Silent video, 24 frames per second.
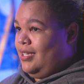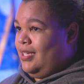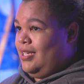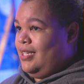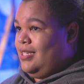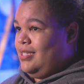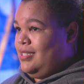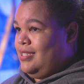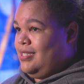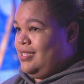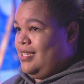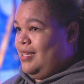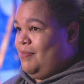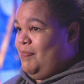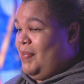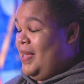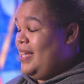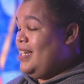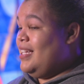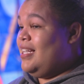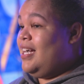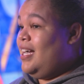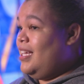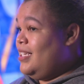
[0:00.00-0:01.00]

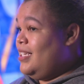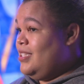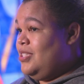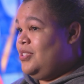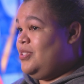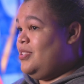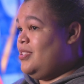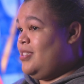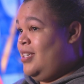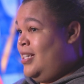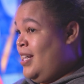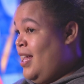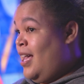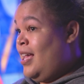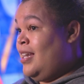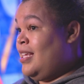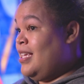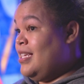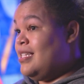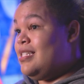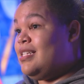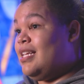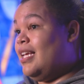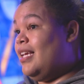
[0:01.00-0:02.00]
Pentecostals are not
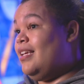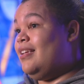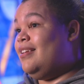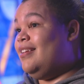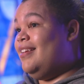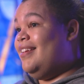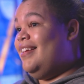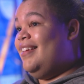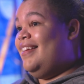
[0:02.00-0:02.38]
easy.